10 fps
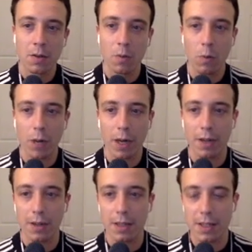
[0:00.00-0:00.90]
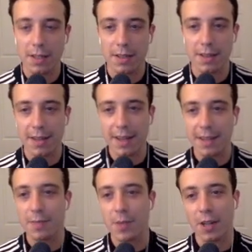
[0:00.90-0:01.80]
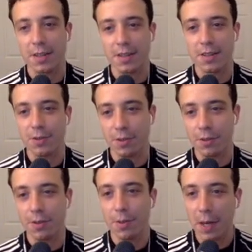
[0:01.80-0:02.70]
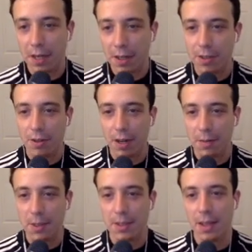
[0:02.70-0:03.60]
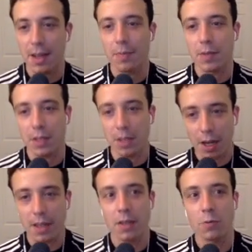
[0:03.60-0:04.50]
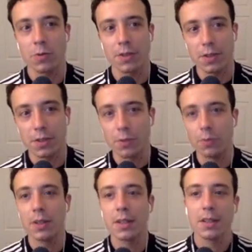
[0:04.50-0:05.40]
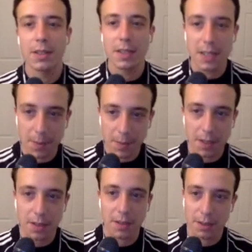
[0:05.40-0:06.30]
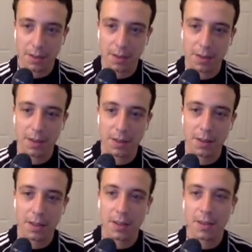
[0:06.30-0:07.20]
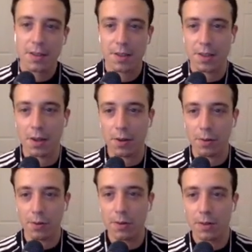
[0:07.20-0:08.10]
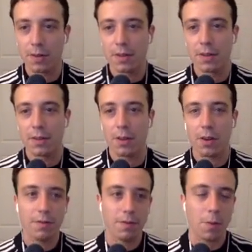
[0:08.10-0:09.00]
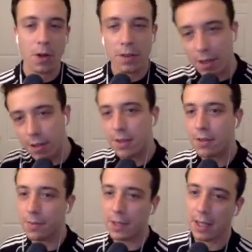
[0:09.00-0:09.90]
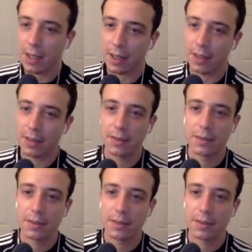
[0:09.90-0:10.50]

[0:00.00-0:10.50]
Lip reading: where this next block is true. Compared tribal type not equal to demon. So from all the cards that are in play,